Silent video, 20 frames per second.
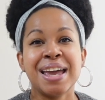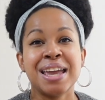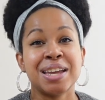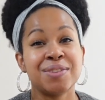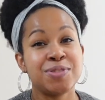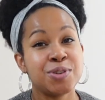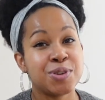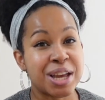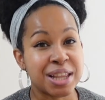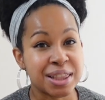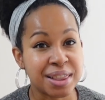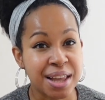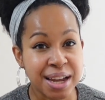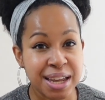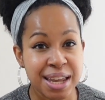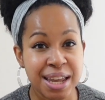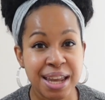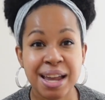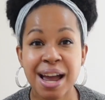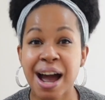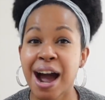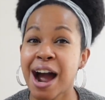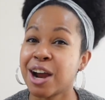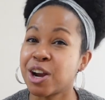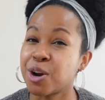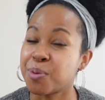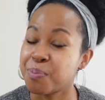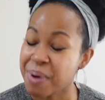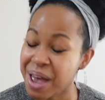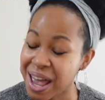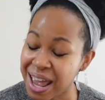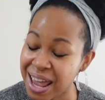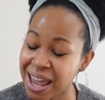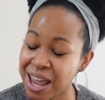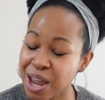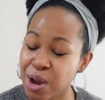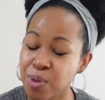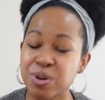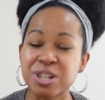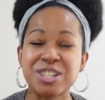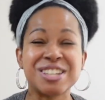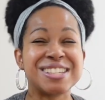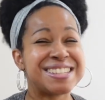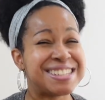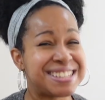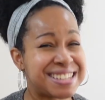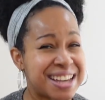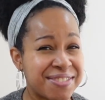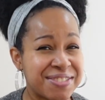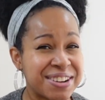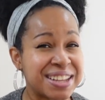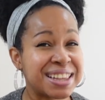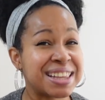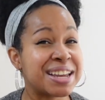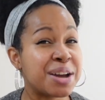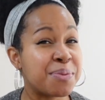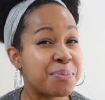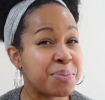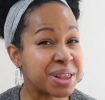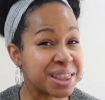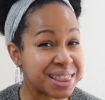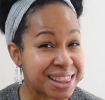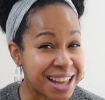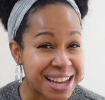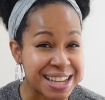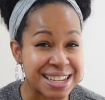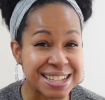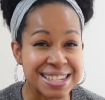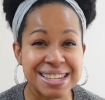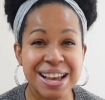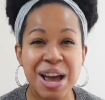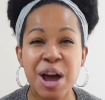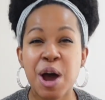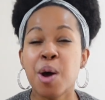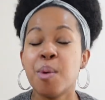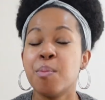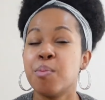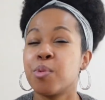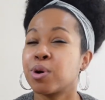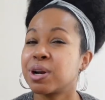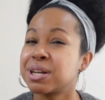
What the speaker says: If you get lucky, higher pay, which is definitely a plus, more